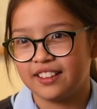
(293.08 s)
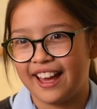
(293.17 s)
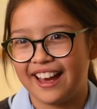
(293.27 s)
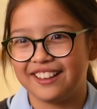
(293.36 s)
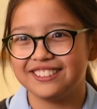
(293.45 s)

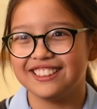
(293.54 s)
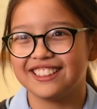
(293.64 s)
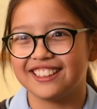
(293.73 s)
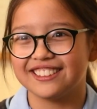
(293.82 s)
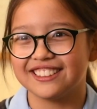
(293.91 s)
How do
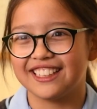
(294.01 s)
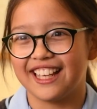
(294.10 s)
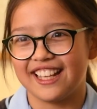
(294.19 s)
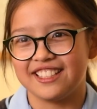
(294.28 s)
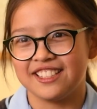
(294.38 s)
girls
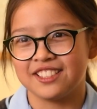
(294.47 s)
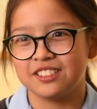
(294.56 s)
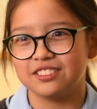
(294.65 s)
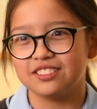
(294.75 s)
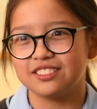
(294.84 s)
get to
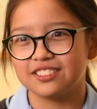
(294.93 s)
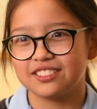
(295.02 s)
school?